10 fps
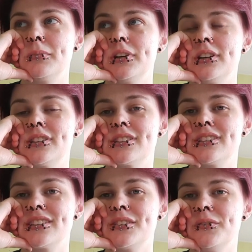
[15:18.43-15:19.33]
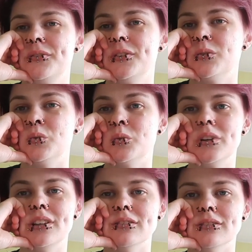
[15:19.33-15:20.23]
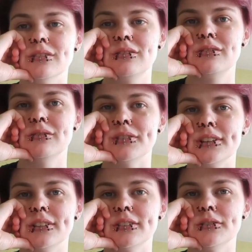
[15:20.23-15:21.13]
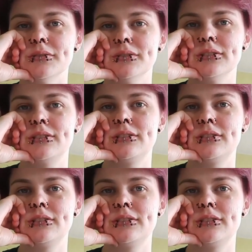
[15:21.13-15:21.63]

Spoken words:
but it just doesn't feel real right now.